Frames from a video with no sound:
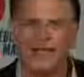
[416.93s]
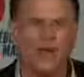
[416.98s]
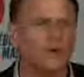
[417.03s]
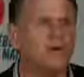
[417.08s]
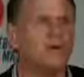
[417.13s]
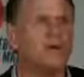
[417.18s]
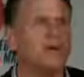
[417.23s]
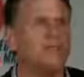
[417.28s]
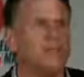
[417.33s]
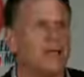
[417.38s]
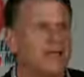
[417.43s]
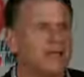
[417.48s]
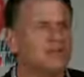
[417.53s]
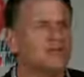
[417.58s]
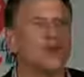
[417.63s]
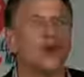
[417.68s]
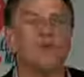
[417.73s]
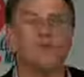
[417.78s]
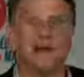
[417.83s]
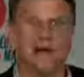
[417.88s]
And out here in
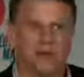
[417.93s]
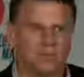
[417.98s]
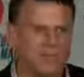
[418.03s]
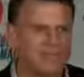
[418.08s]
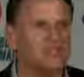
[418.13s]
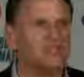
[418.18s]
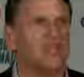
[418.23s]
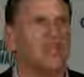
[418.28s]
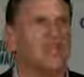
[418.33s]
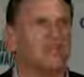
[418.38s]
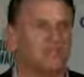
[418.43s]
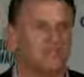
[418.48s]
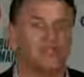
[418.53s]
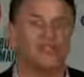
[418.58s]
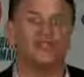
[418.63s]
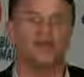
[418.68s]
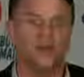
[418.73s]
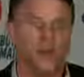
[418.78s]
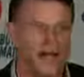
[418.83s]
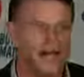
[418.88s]
Manitoba, how many channels
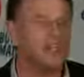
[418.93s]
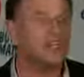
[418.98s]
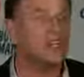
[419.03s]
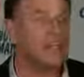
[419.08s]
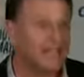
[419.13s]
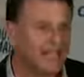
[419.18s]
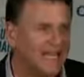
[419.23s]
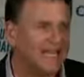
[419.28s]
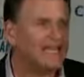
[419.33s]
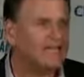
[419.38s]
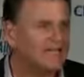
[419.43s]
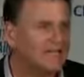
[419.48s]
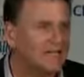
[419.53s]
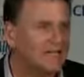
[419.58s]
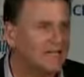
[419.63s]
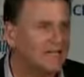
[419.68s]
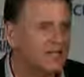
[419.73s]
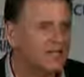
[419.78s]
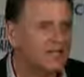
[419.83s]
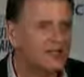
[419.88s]
did you actually
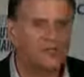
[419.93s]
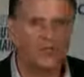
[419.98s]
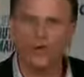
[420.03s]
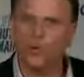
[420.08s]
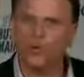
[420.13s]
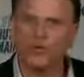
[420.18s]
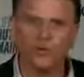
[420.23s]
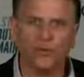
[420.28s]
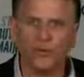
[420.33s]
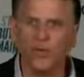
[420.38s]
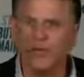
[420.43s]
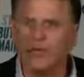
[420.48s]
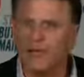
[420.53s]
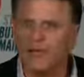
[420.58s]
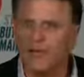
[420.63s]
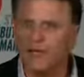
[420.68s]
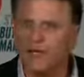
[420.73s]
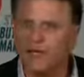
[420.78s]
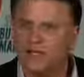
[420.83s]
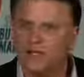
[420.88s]
get? 2 or 3?
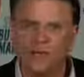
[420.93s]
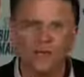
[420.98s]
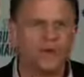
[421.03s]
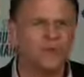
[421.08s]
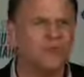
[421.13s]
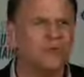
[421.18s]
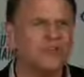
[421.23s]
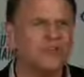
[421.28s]
2